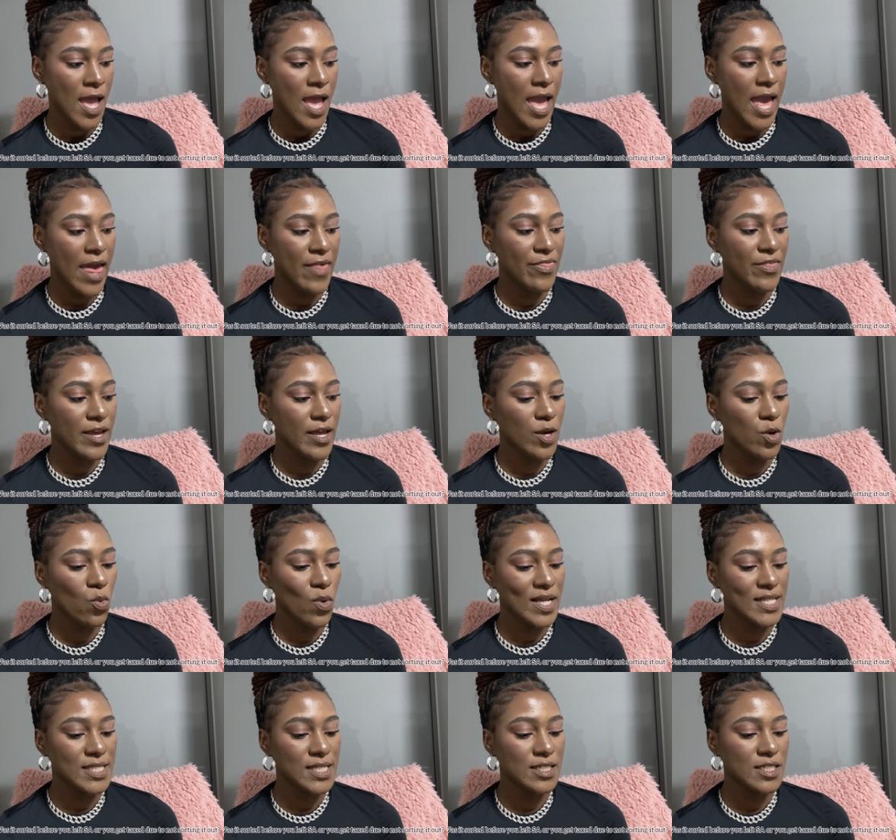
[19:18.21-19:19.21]
And then,
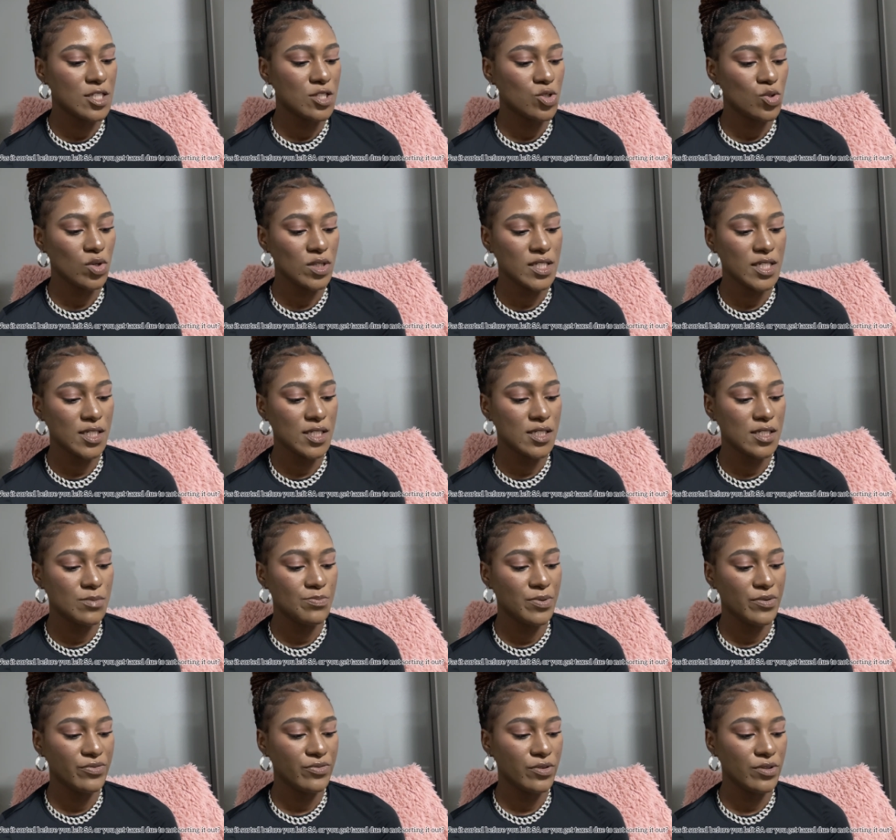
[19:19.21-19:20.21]
was it sorted
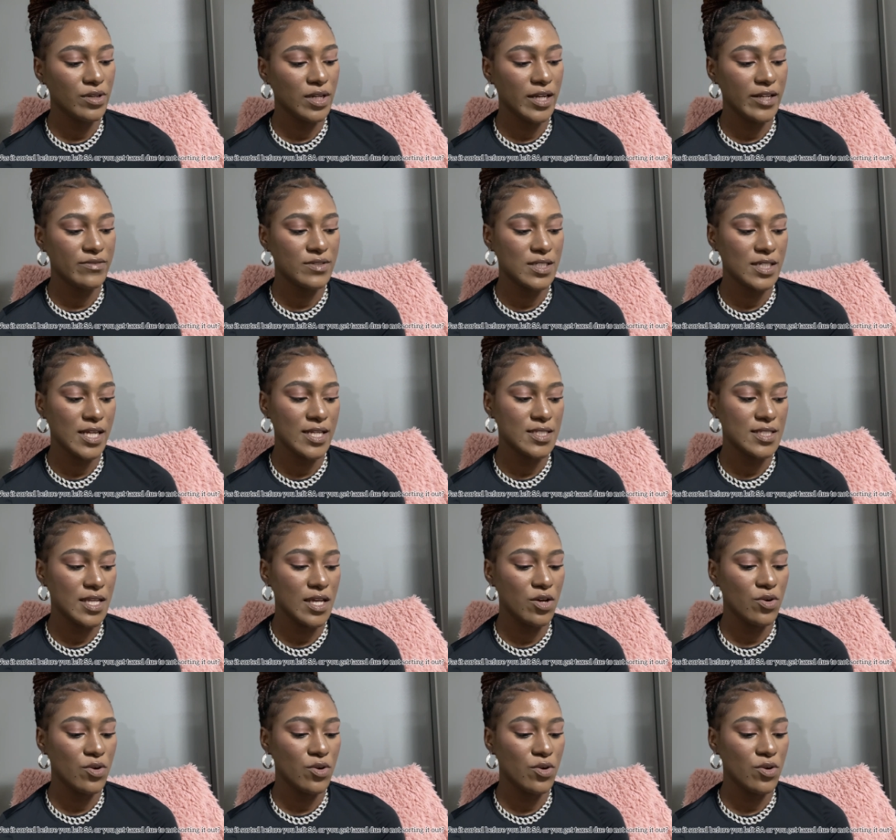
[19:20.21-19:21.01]
before you left SA,